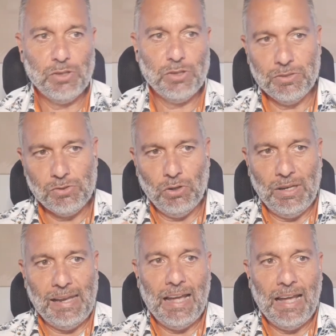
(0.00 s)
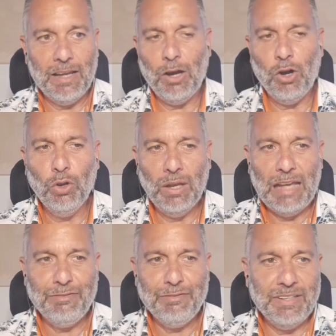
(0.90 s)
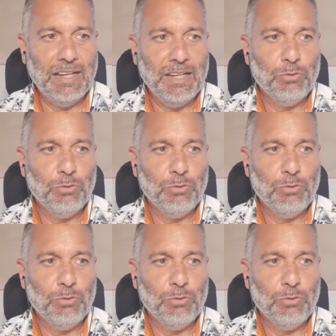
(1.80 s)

It's all a whole life here.